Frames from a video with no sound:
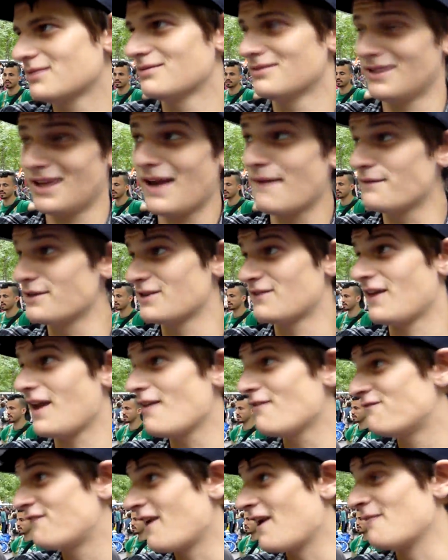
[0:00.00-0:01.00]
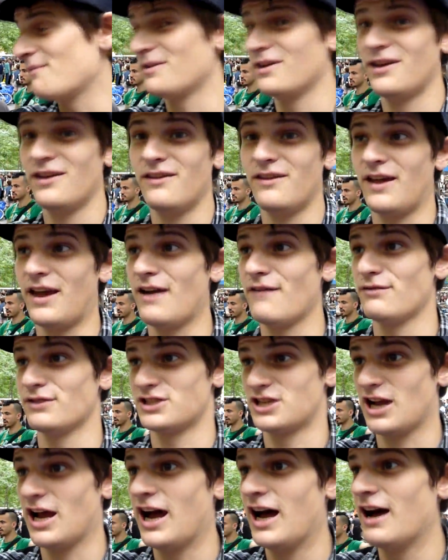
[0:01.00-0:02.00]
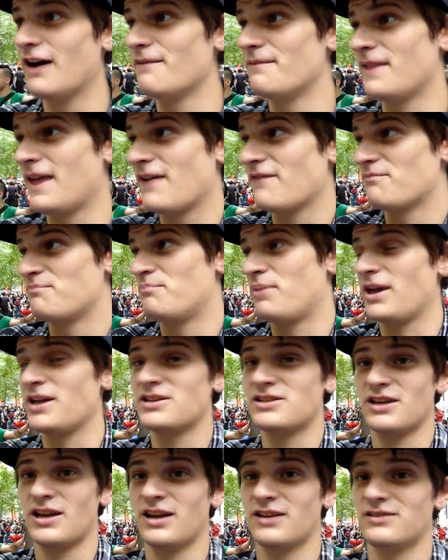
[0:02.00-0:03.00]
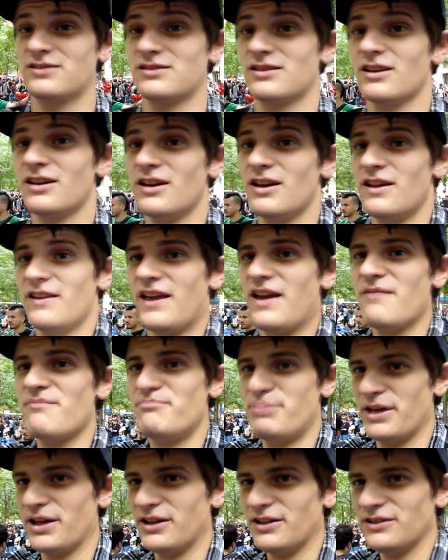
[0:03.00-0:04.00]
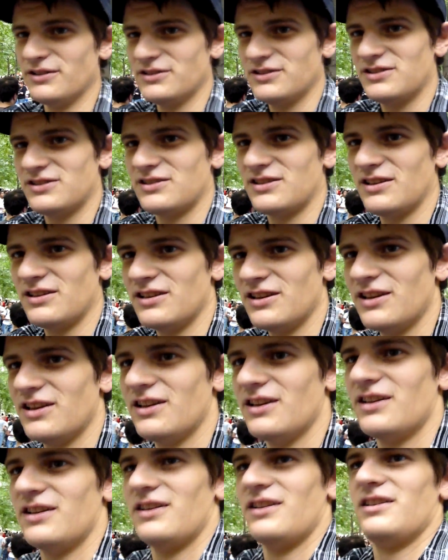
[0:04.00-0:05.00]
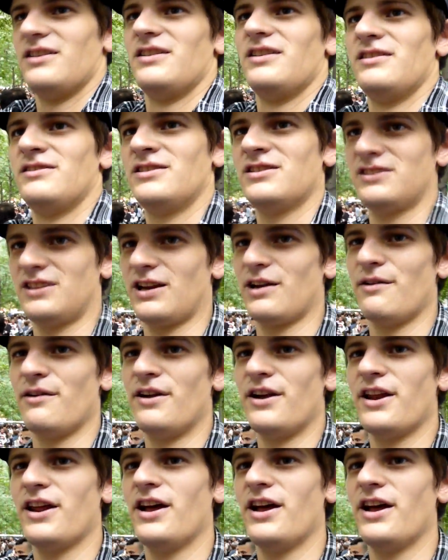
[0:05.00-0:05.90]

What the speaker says: They have family, they have a job, they have paychecks, they have bills. Just like everyone